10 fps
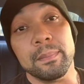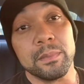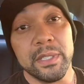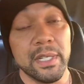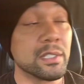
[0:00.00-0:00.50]

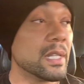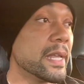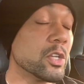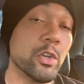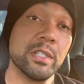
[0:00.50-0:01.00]
See, there's a lot
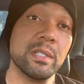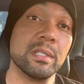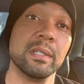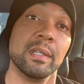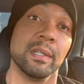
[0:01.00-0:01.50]
of Christians
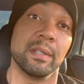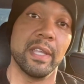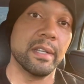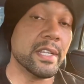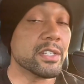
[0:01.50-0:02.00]

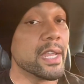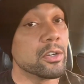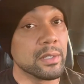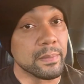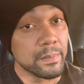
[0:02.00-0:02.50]
that they scared
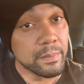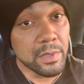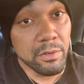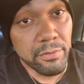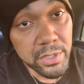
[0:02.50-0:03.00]
to
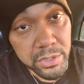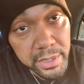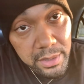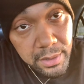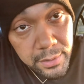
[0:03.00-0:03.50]
confess
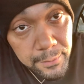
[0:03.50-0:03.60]
Jesus.